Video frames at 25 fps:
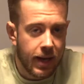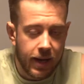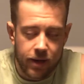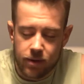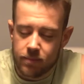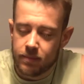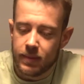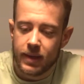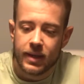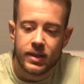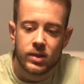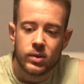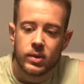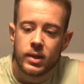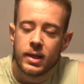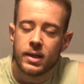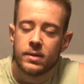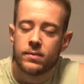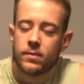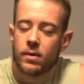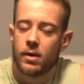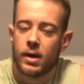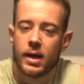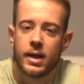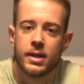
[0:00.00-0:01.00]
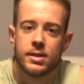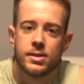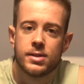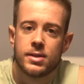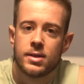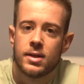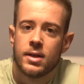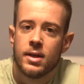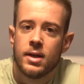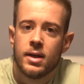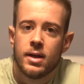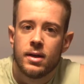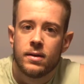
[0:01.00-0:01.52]
I don't mind doing it for
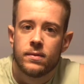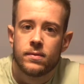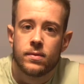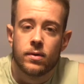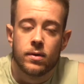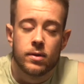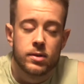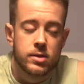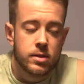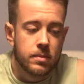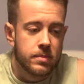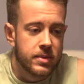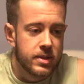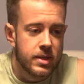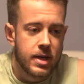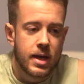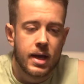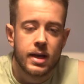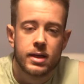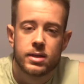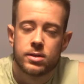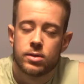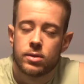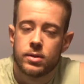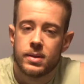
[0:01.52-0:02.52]
lunch, for some snacks,